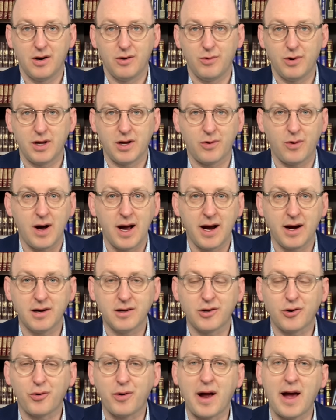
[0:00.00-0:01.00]
required
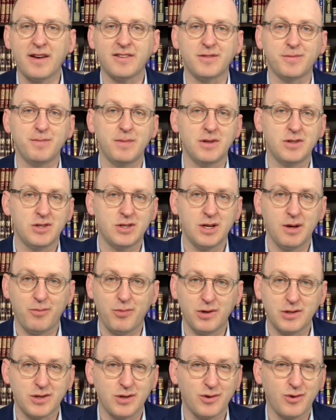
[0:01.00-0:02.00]
craftsmanship,
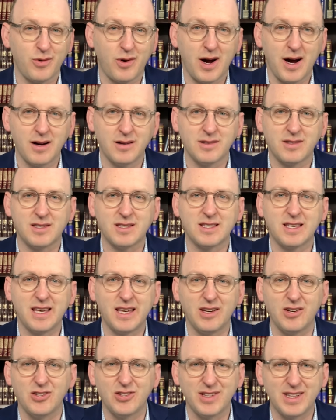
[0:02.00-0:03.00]
which required
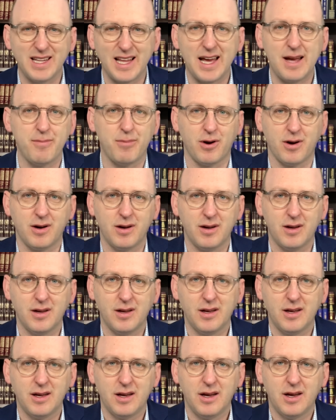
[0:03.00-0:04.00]
skilled labor.
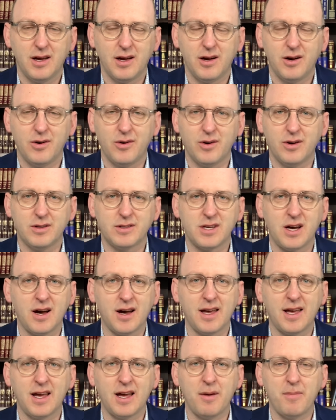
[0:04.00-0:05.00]
We were
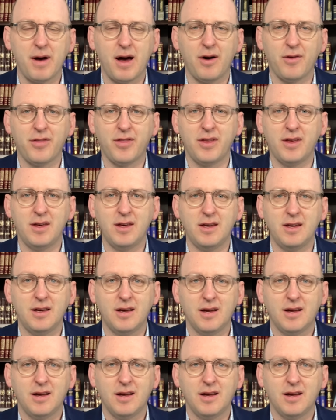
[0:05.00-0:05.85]
talking about the